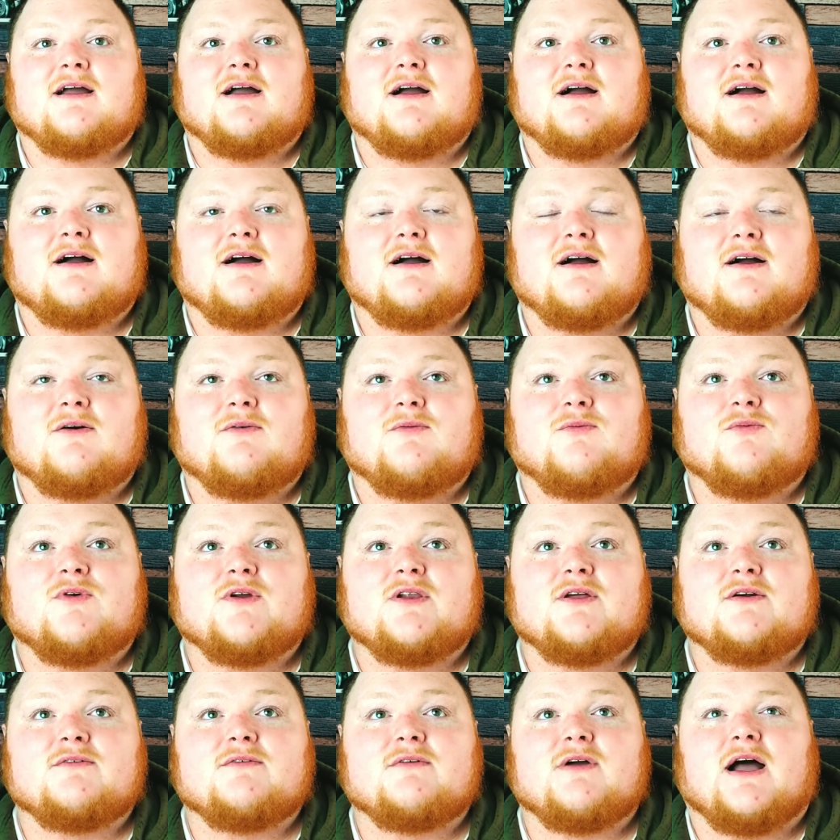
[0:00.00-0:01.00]

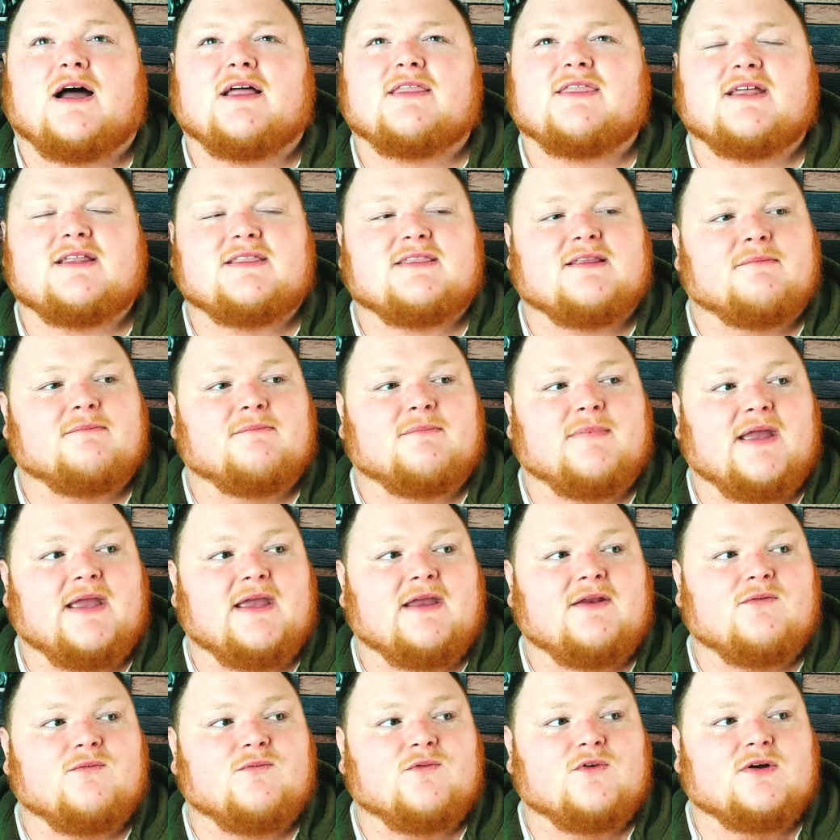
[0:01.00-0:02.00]
I think the
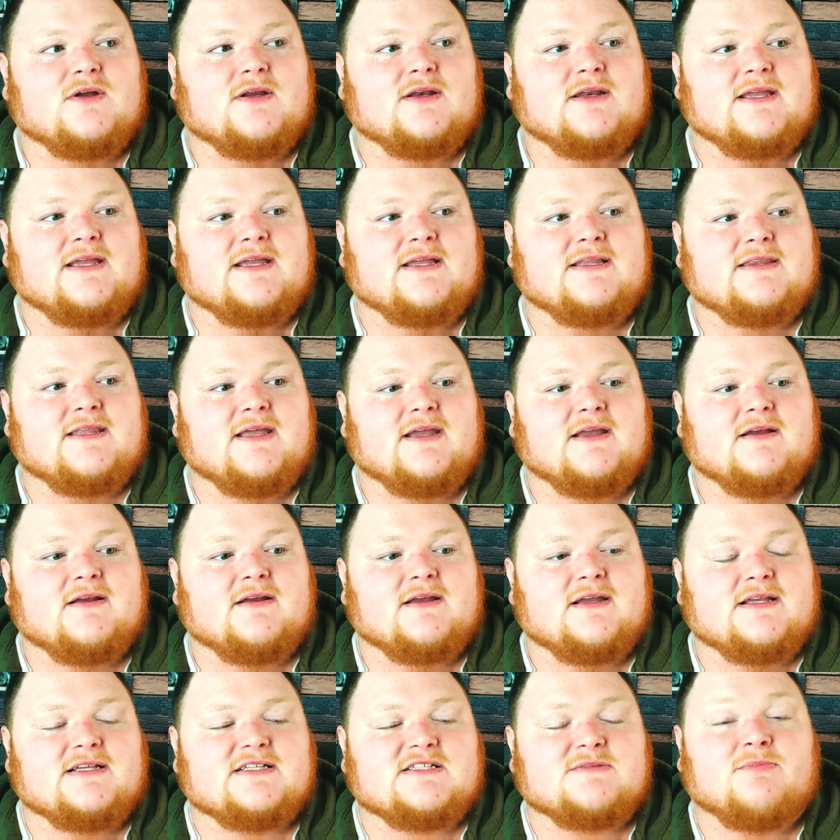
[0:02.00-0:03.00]
main one in there
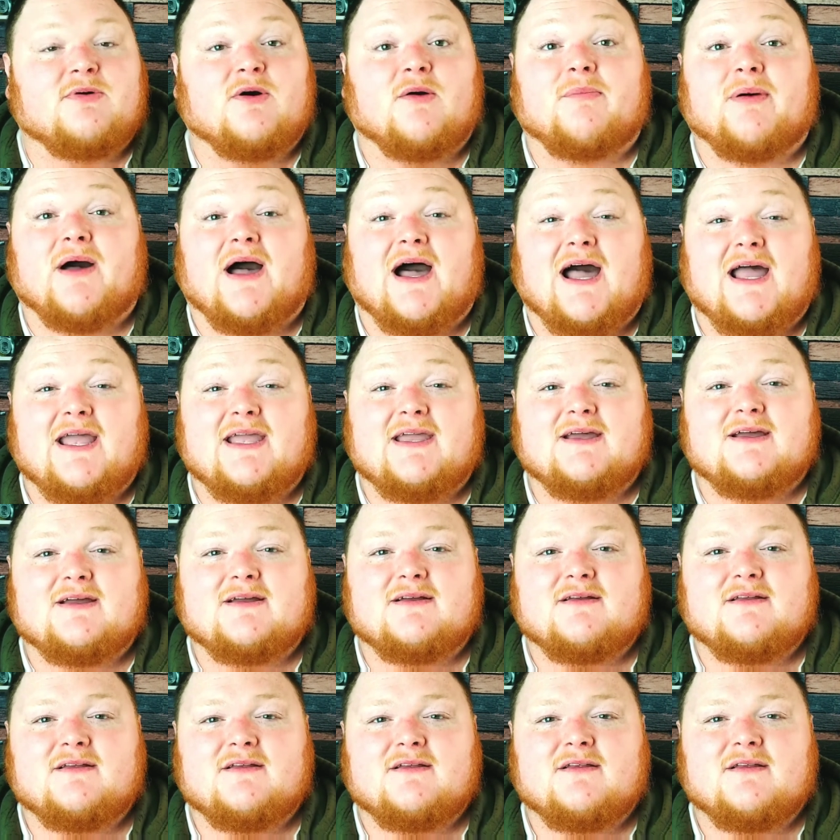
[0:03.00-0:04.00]
is papaya.